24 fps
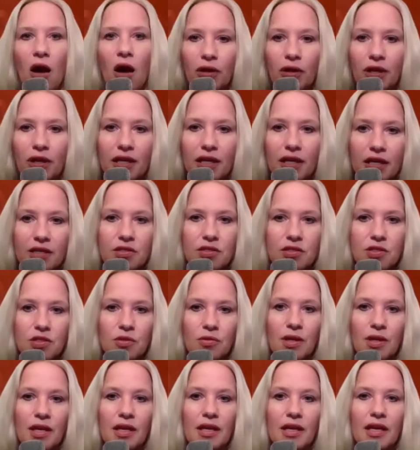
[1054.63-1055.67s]
how he's
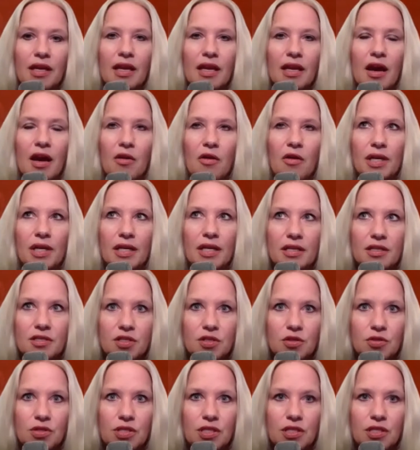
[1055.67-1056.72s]
doing it and how
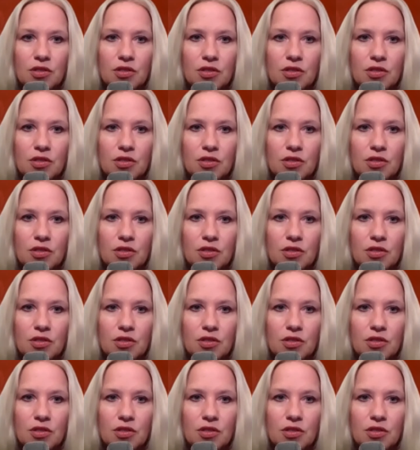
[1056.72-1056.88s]
he's using